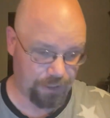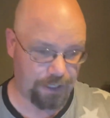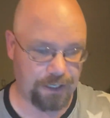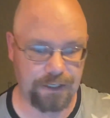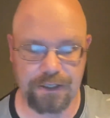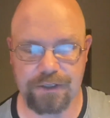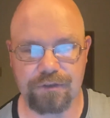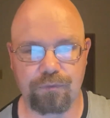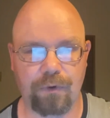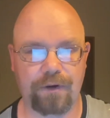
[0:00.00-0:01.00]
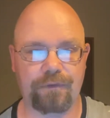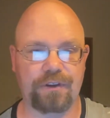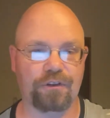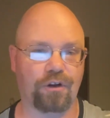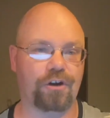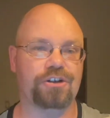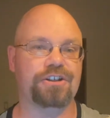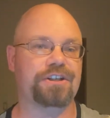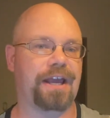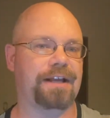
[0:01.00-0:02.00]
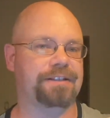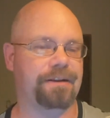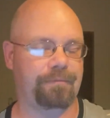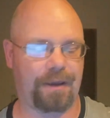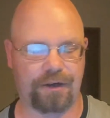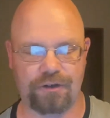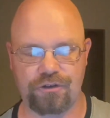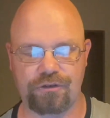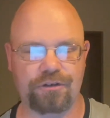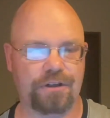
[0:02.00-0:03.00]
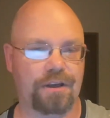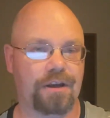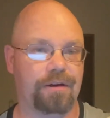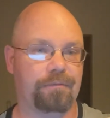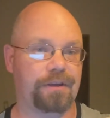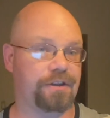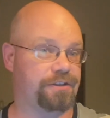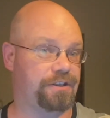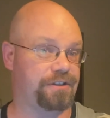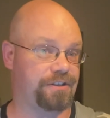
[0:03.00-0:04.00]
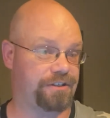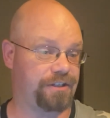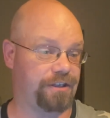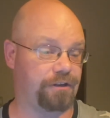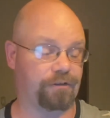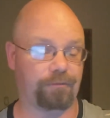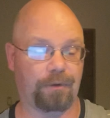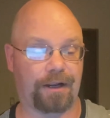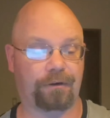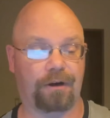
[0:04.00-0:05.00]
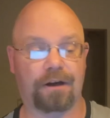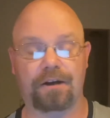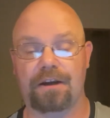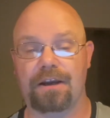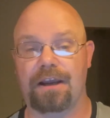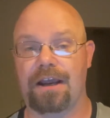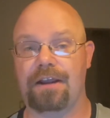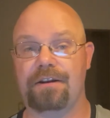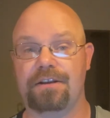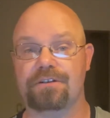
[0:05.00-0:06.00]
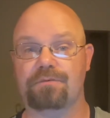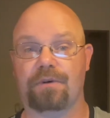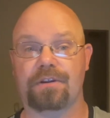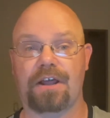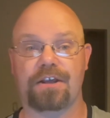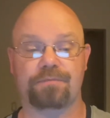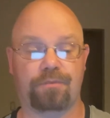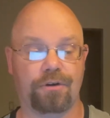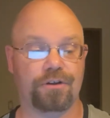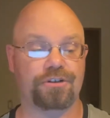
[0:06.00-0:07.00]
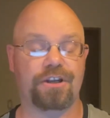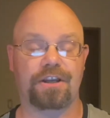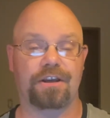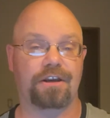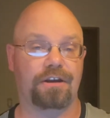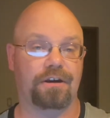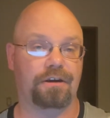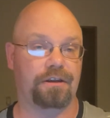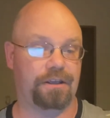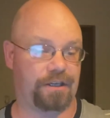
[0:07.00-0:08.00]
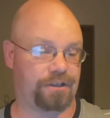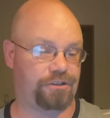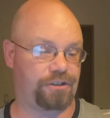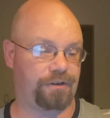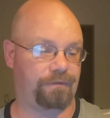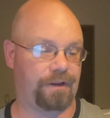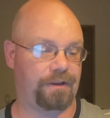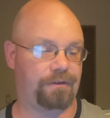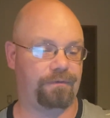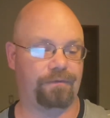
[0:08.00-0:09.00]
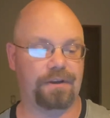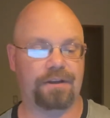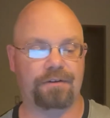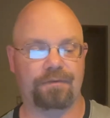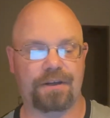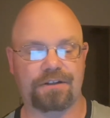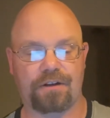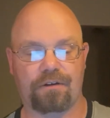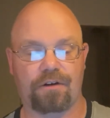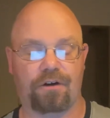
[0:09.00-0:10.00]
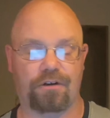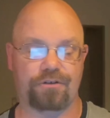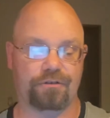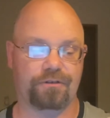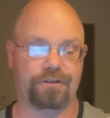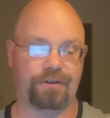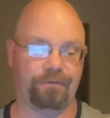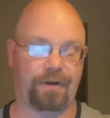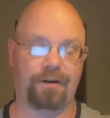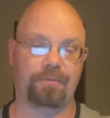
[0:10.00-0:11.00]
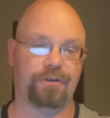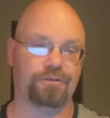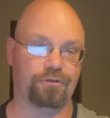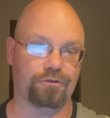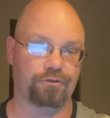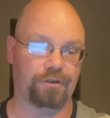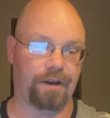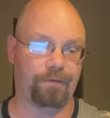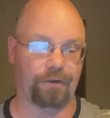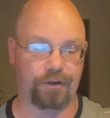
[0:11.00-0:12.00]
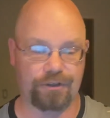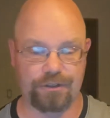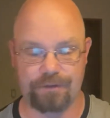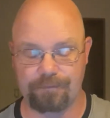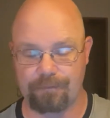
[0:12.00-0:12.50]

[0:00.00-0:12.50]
And he is one of the largest asset managers because he is the CEO of Blackrock. And he is one that has pushed ESG investing, also known as environmental social governance.